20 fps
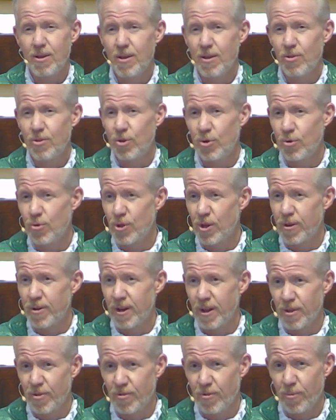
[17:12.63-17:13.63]
Two
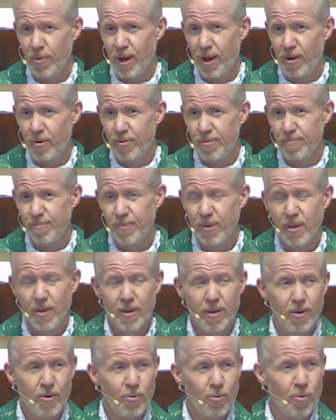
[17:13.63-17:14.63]
Sundays from now
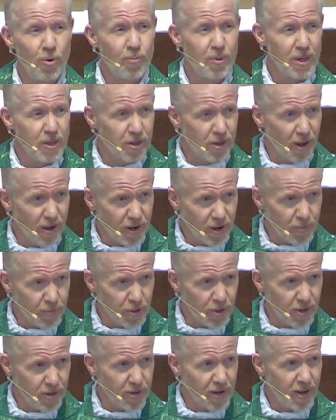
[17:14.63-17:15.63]
will be Sign Up
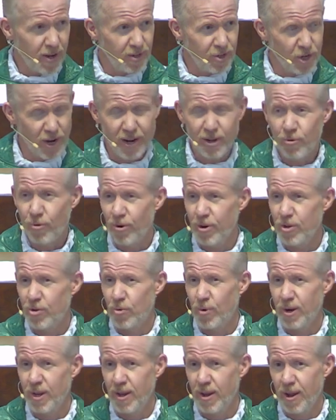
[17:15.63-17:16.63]
Sunday, January
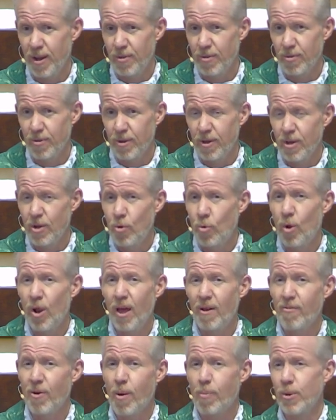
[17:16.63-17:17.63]
28th. We'll
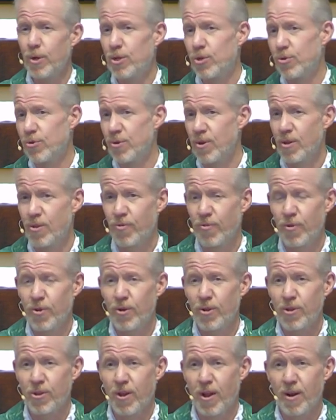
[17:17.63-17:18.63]
have opportunities for you to
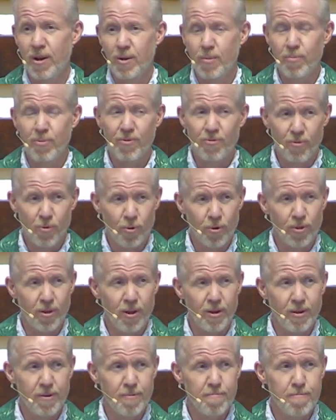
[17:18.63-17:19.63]
sign up before
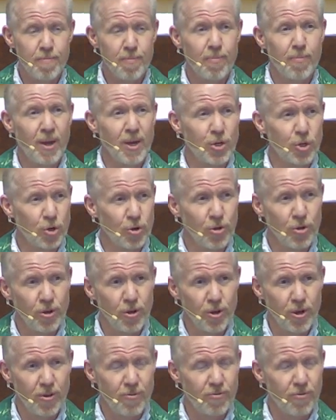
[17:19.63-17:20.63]
then. Make sure you
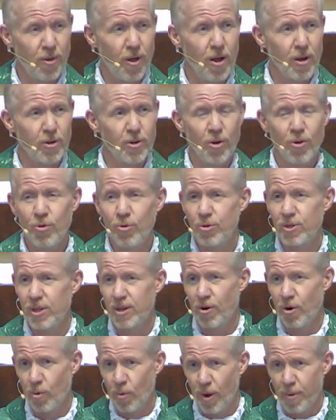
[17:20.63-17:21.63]
look at Flock Note and
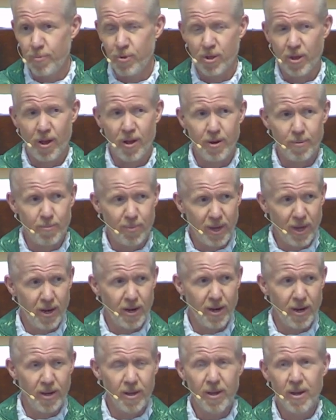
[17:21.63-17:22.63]
our website
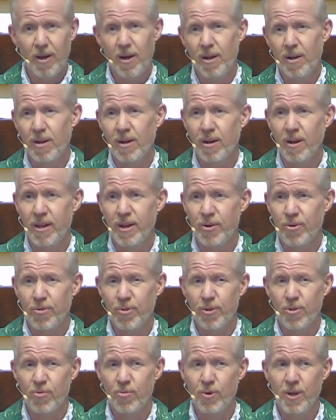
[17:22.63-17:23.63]
beginning a little later
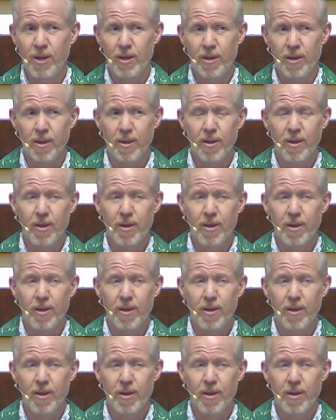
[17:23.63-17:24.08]
this week.